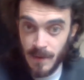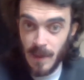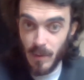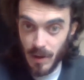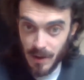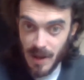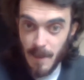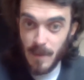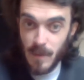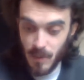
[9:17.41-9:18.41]
They were
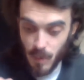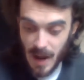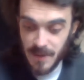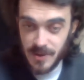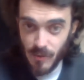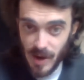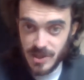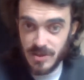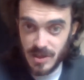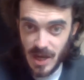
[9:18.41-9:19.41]
unhappy with the
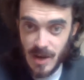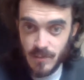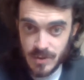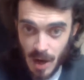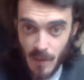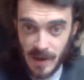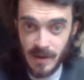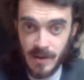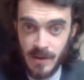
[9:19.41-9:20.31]
direction the game was going.